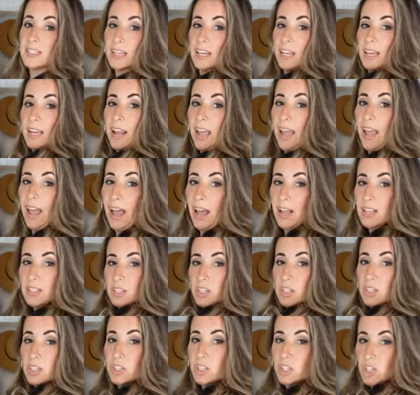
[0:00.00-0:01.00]
it has
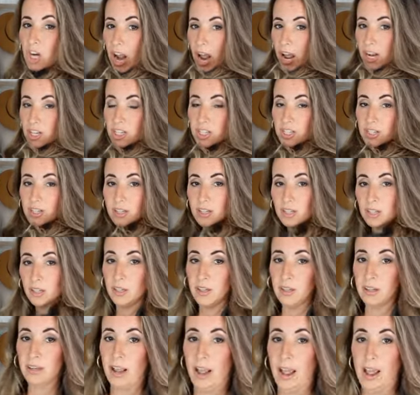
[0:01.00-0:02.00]
stretch.
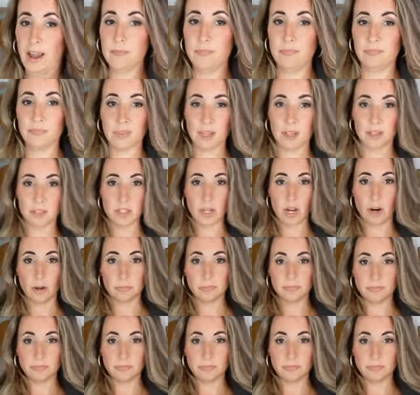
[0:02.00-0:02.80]
Okay, so